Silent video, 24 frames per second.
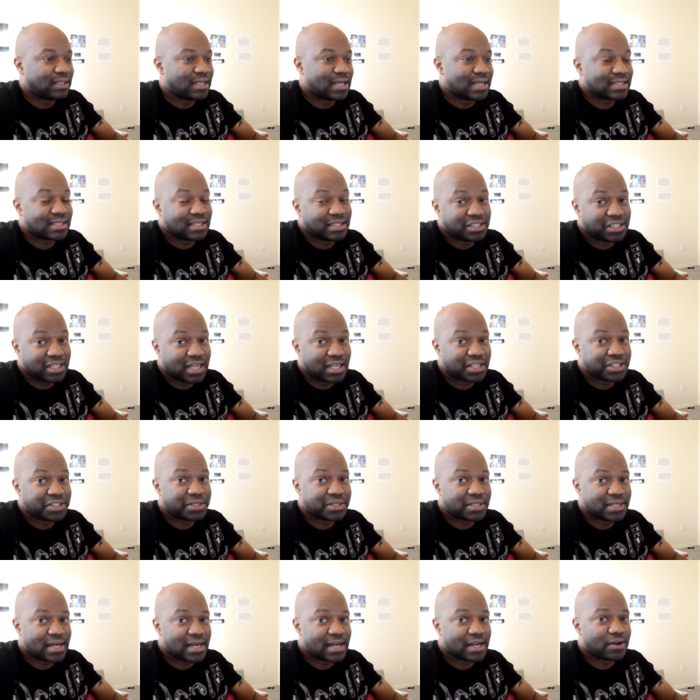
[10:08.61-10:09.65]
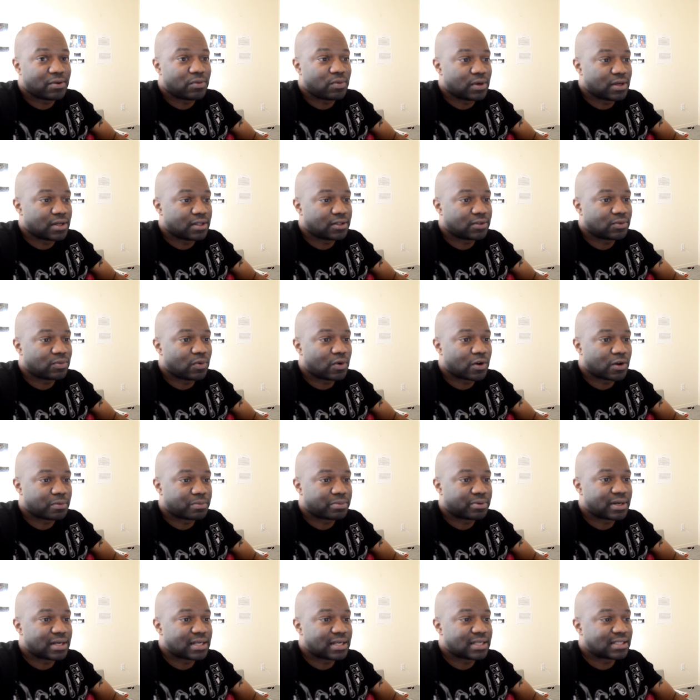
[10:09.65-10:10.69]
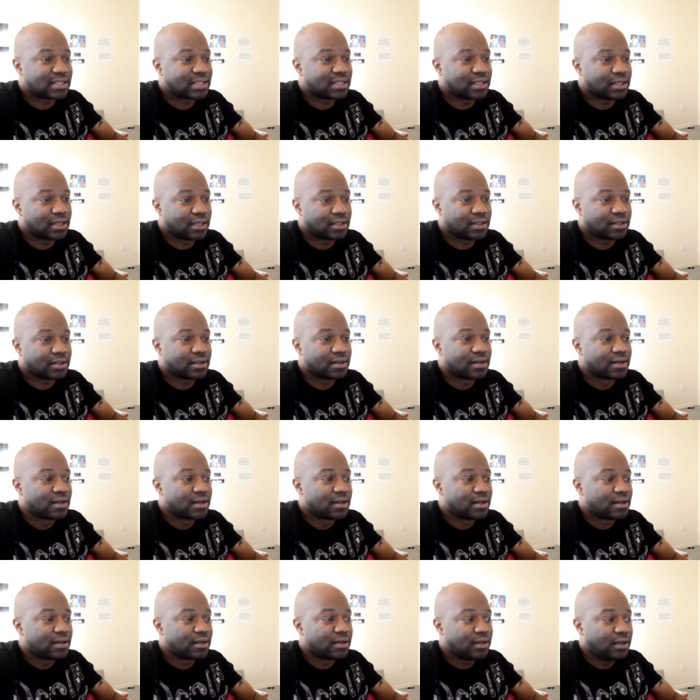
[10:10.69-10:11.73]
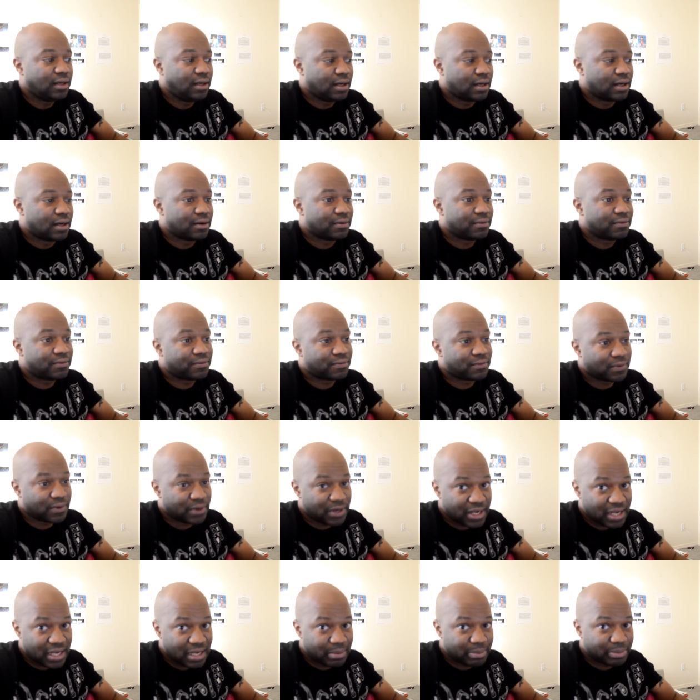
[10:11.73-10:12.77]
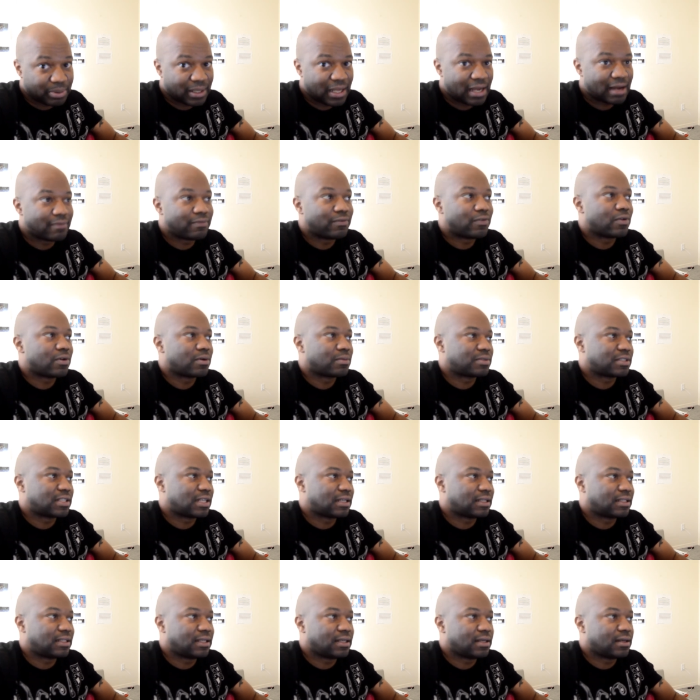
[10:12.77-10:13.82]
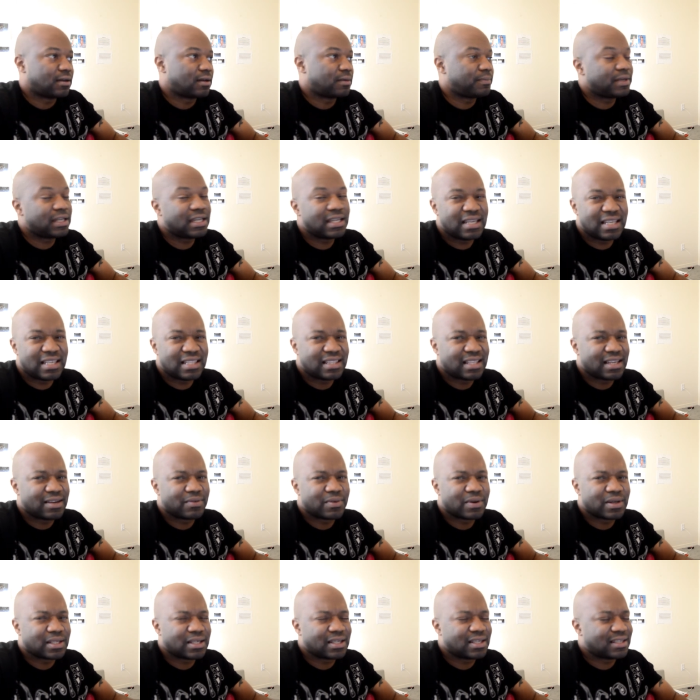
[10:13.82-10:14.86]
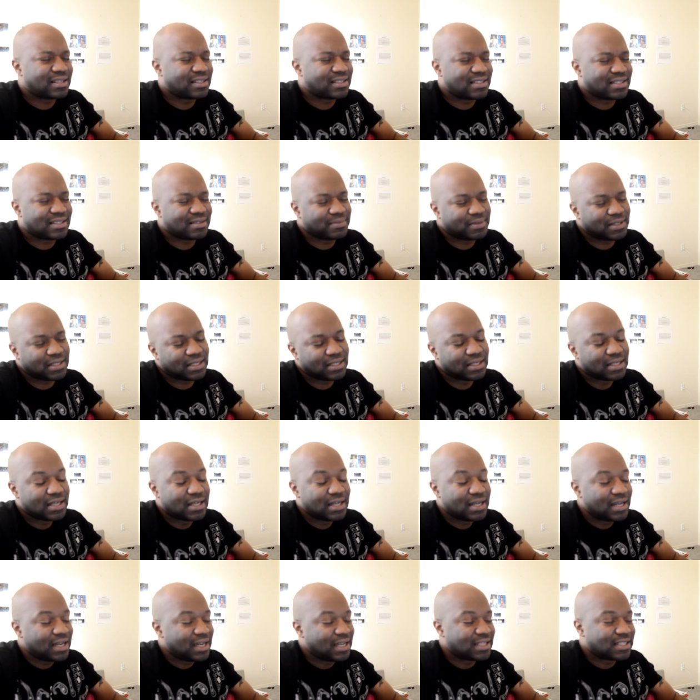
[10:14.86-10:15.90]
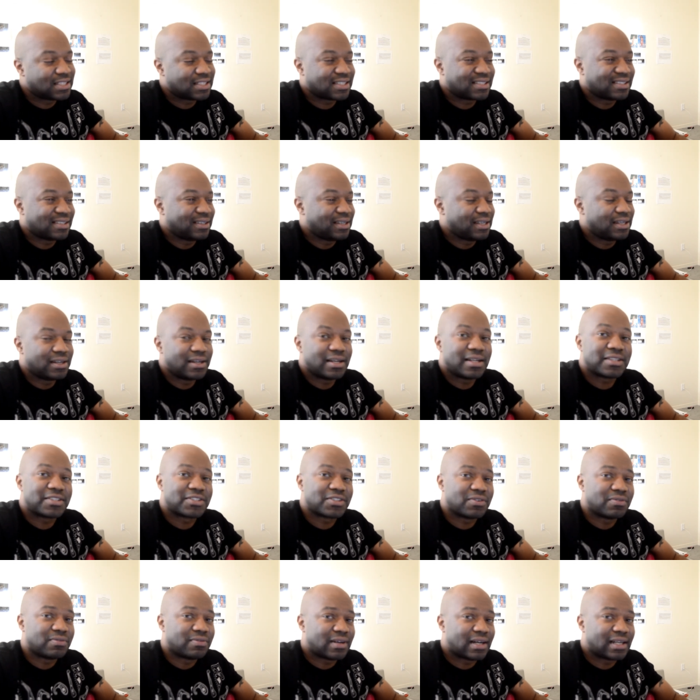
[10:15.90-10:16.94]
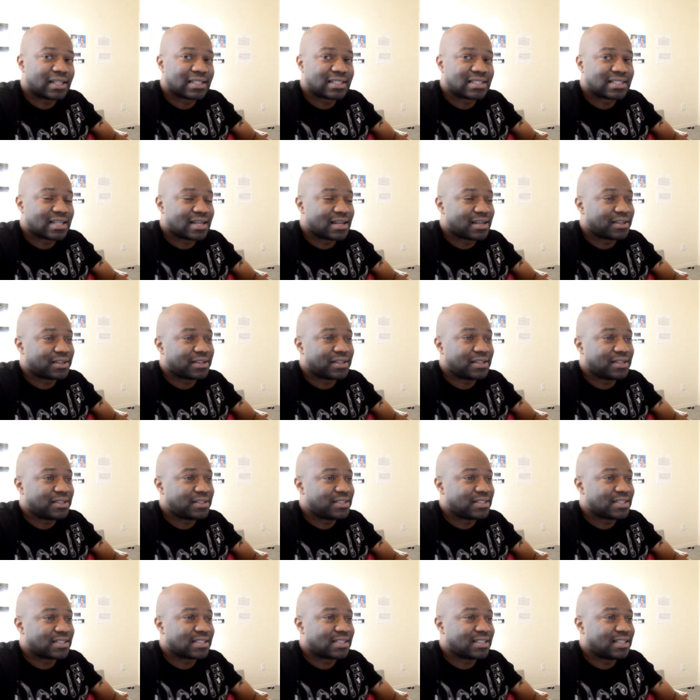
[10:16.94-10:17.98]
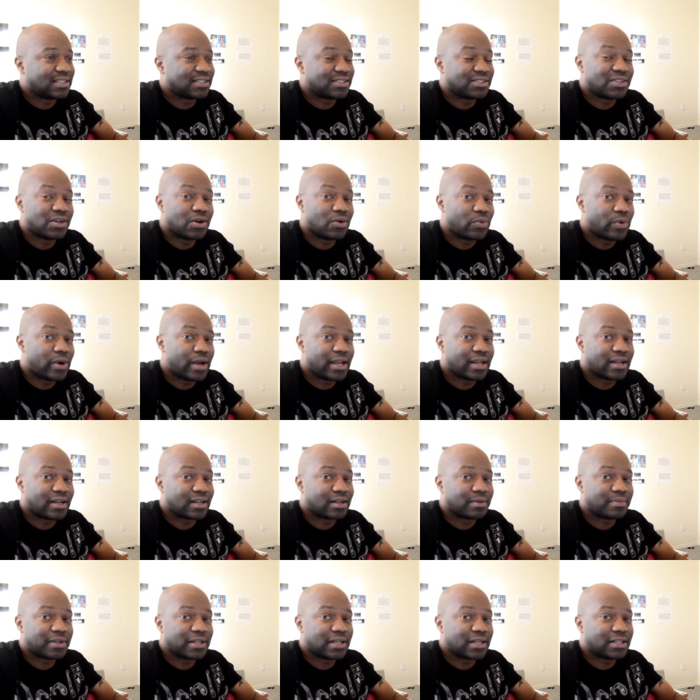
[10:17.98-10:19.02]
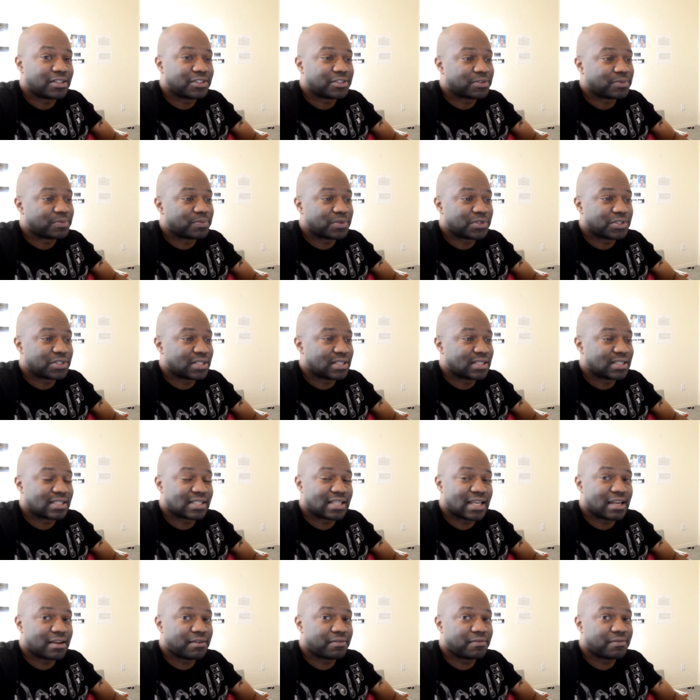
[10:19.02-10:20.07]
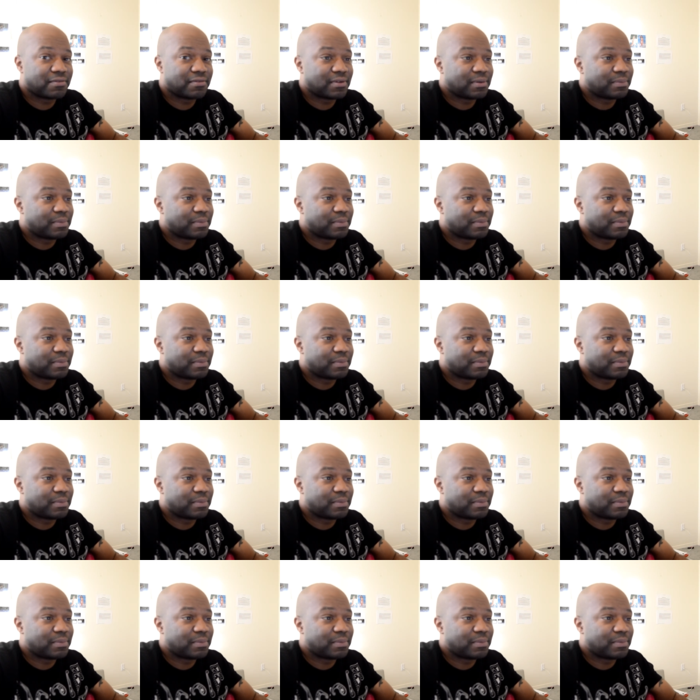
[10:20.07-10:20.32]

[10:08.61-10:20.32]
And that's the chance you take with WordPress and other uh, free platforms out there. I mean, anything really. I mean, it's the internet's so volatile. You just there's no way you're gonna be one hundred percent safe.